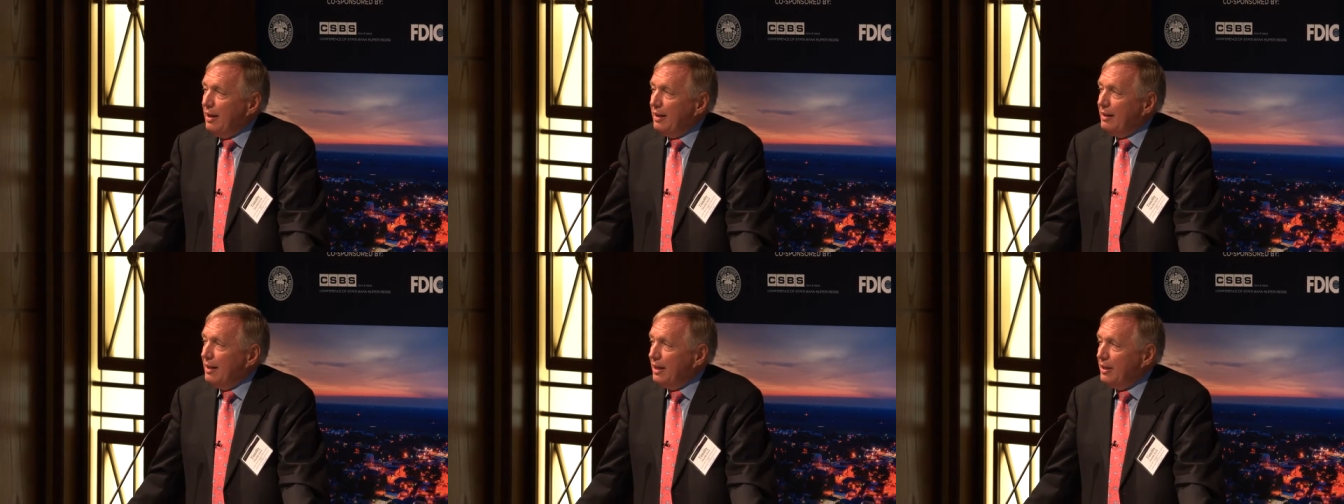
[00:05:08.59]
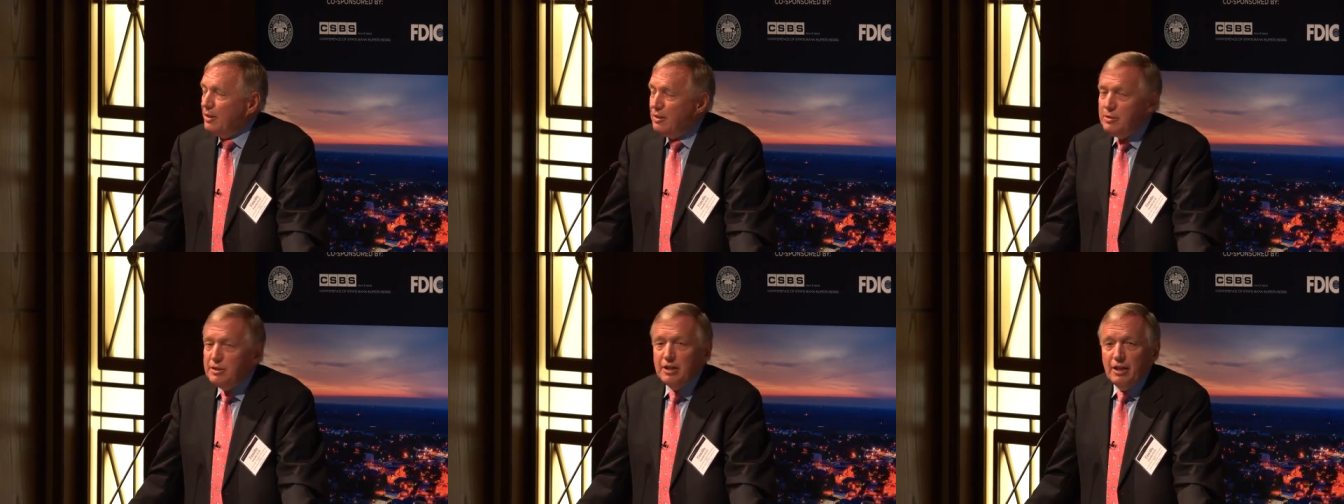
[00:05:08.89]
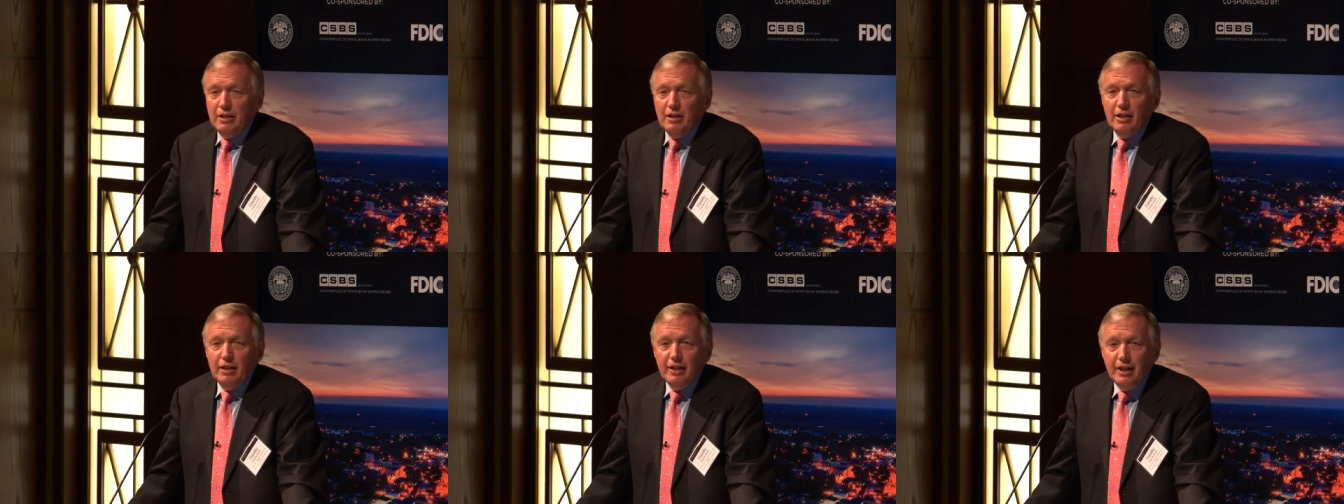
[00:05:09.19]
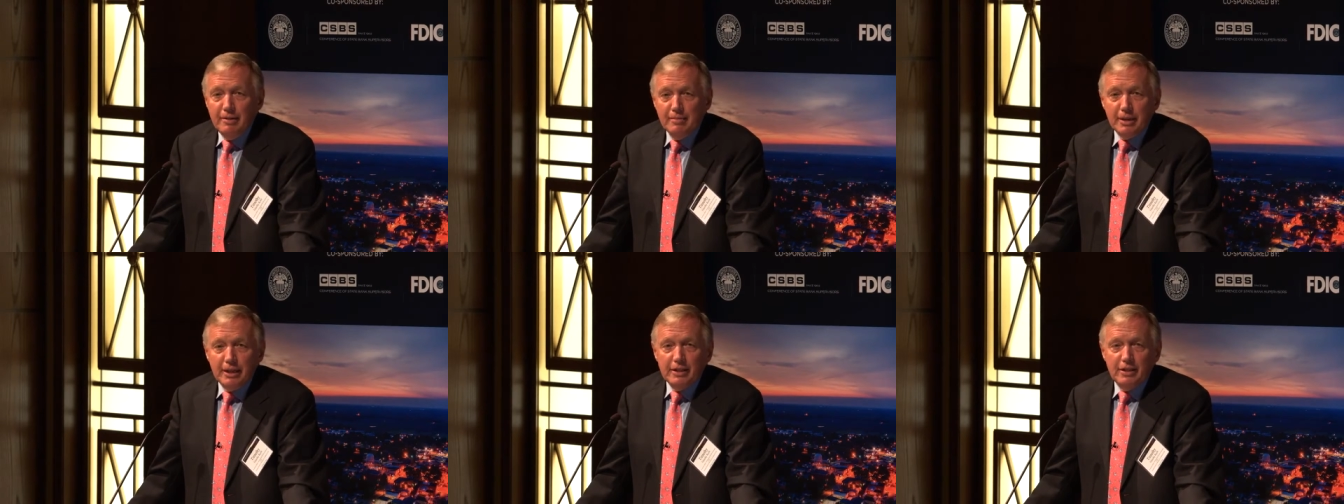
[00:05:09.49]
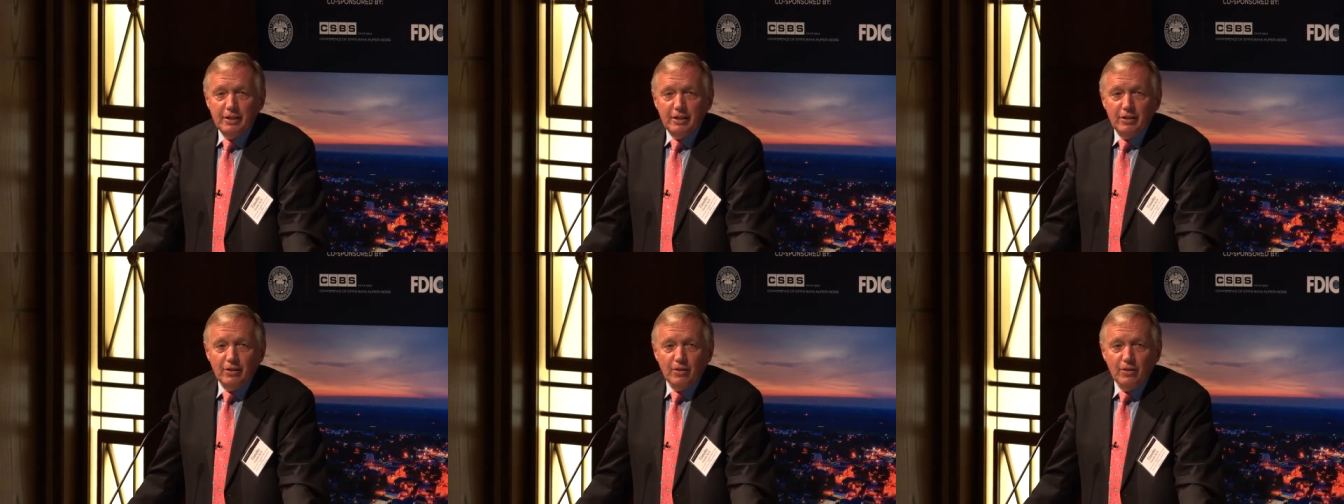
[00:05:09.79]
that used to
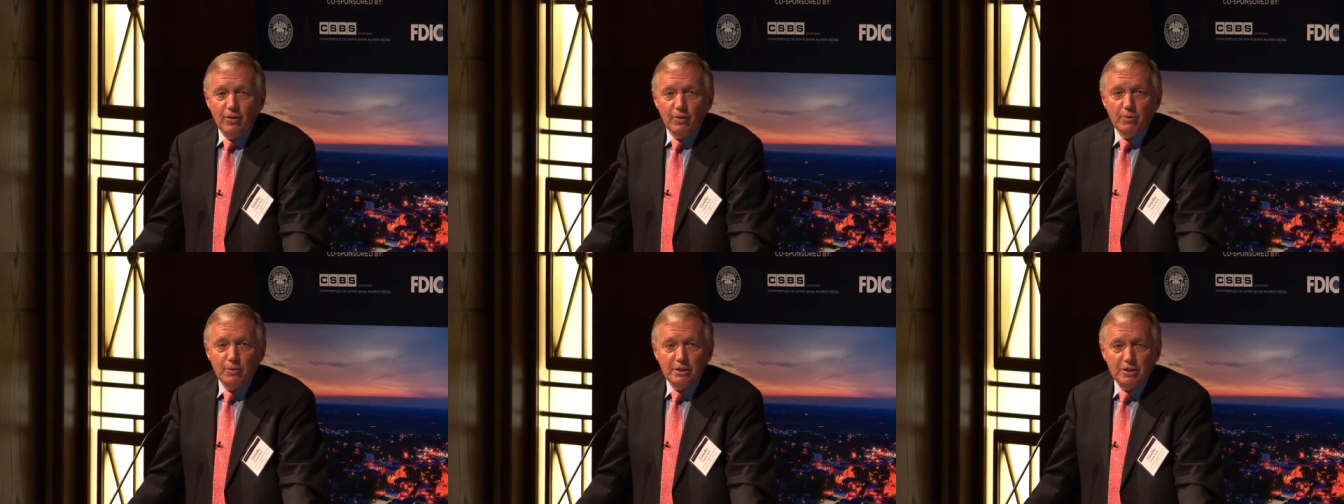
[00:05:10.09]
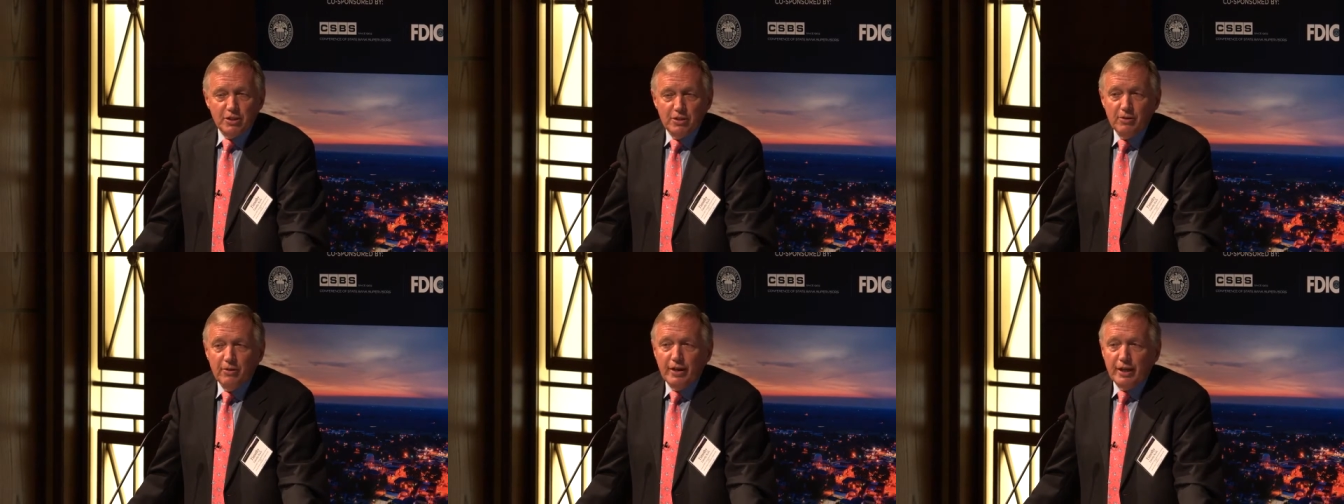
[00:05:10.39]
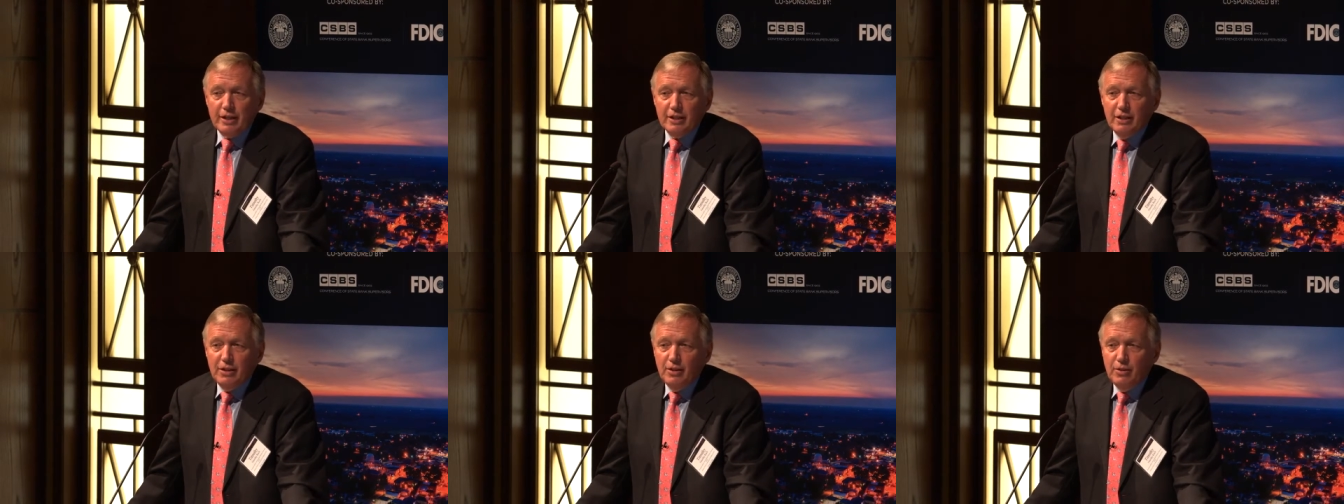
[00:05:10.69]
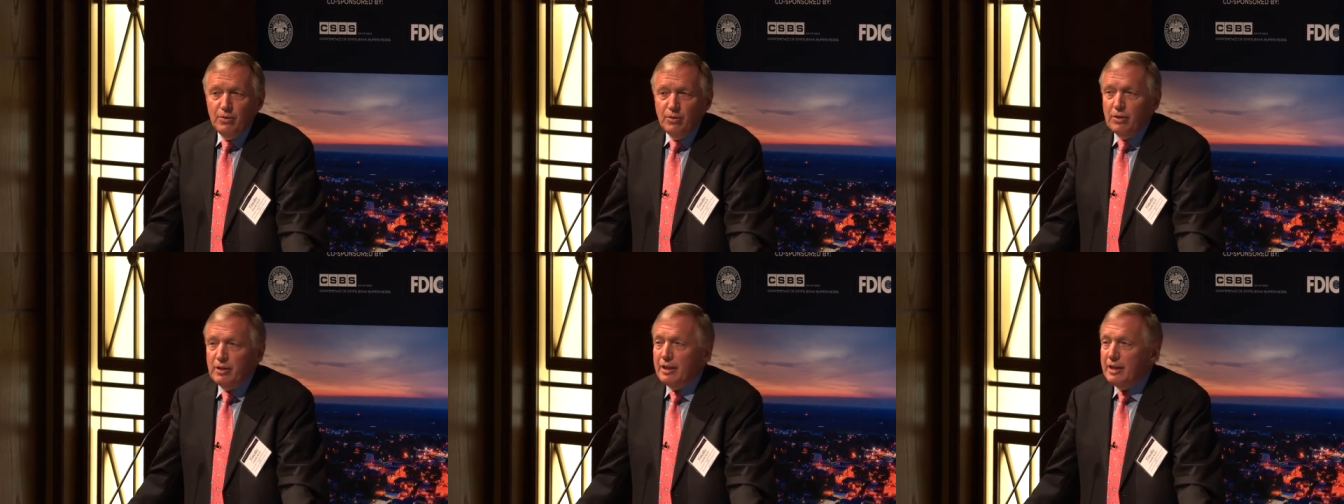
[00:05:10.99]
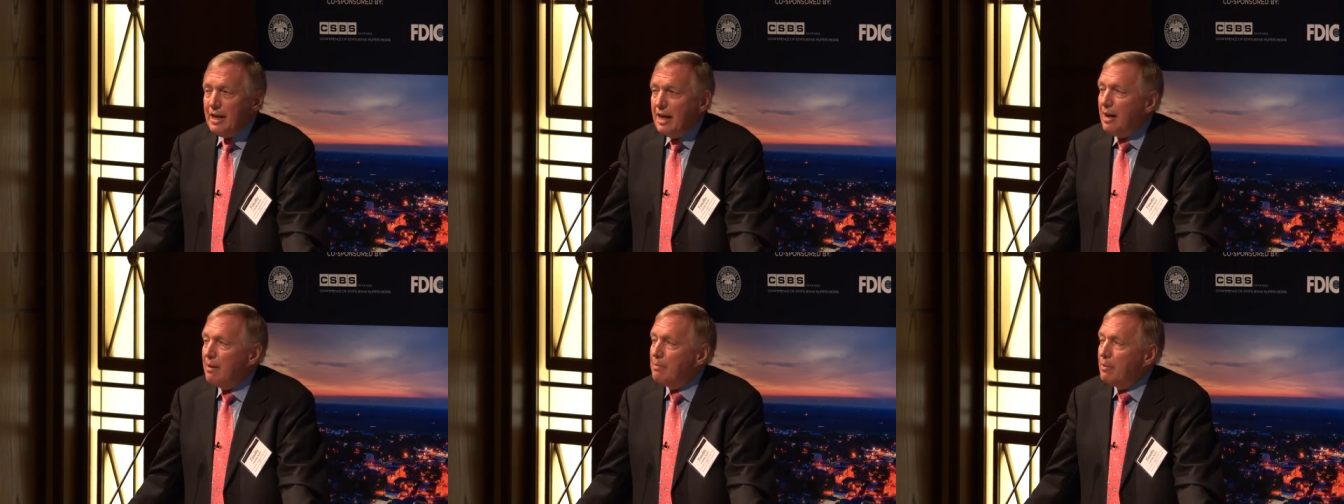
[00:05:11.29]
limit or restrict who
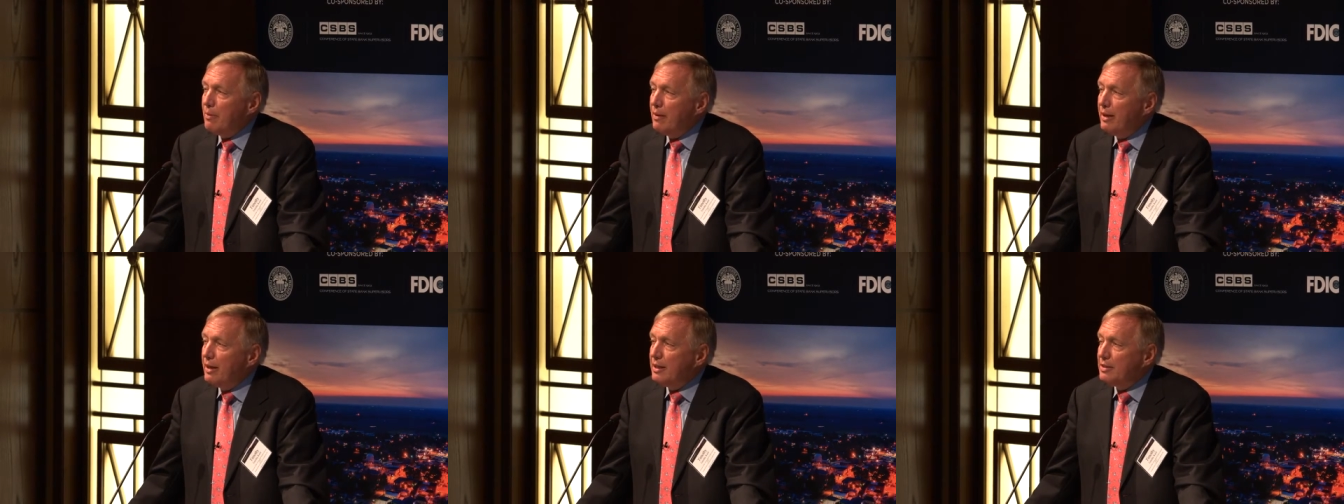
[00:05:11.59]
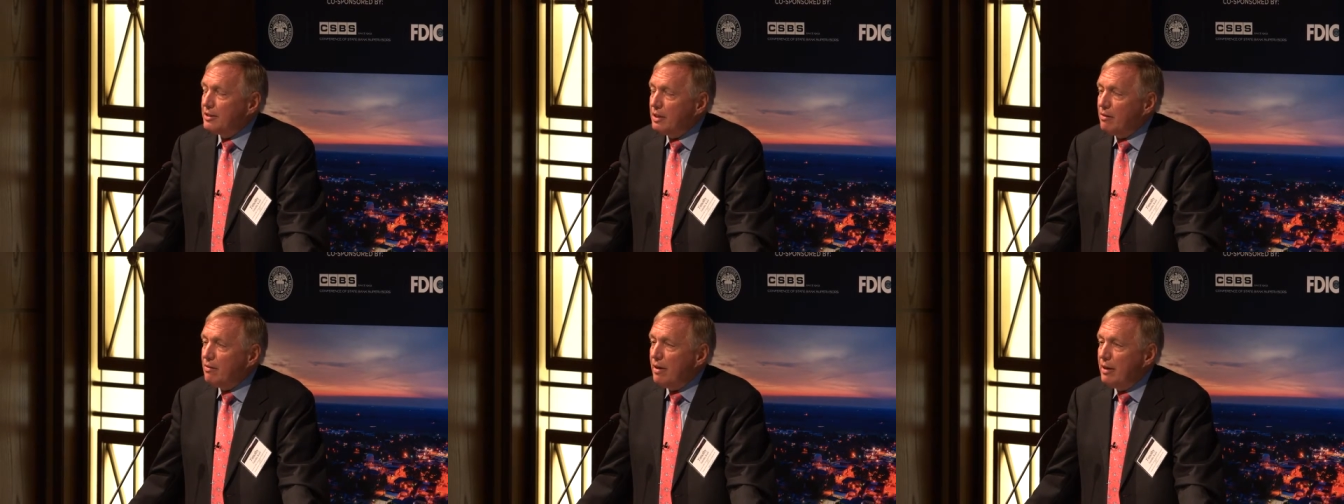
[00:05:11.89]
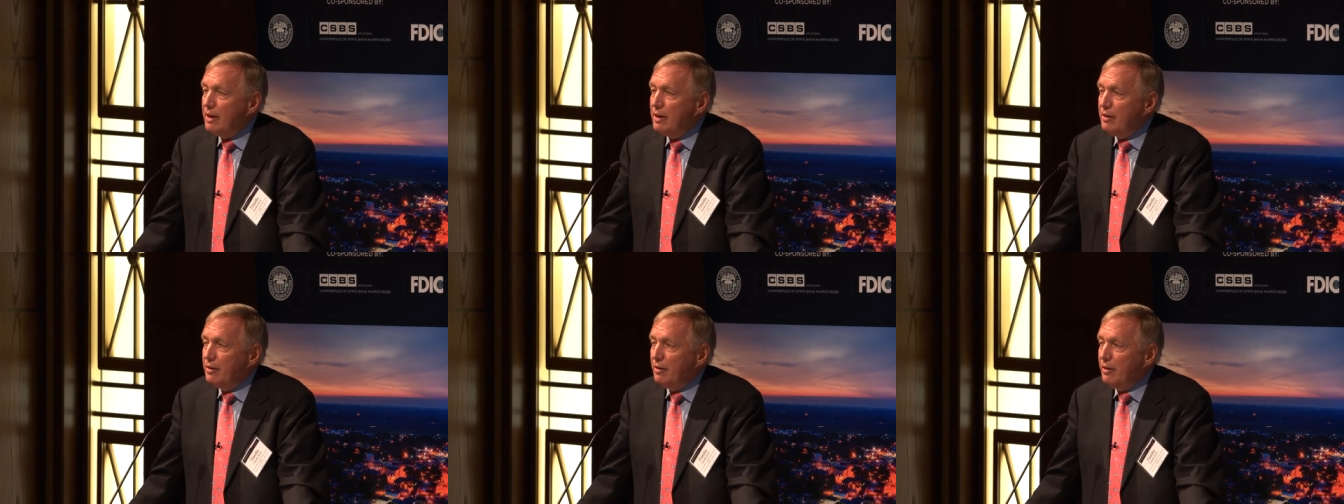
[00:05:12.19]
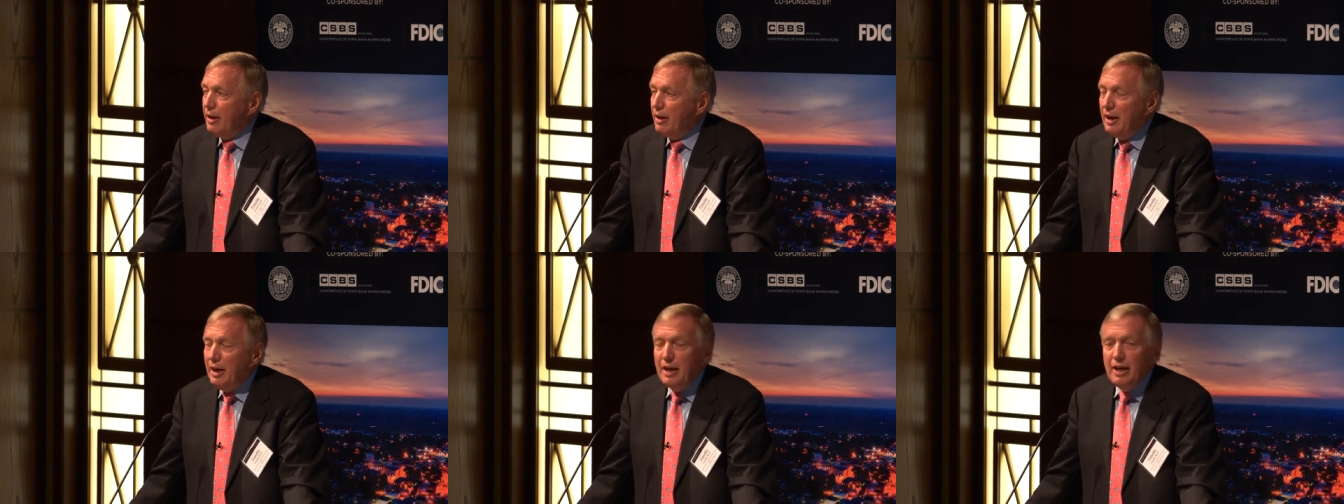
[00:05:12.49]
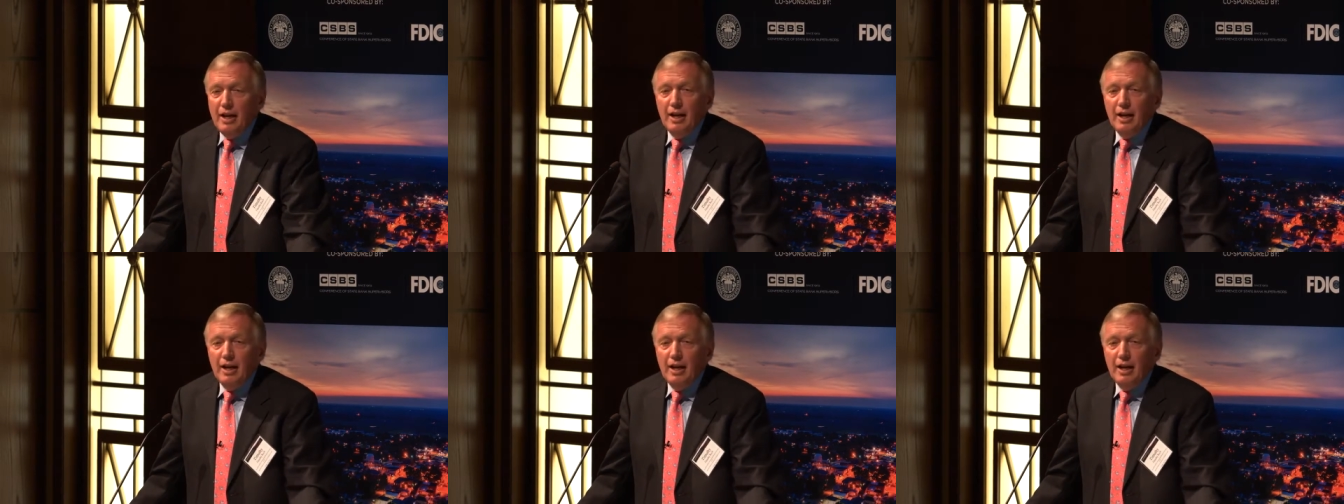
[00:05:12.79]
could operate as a credit union.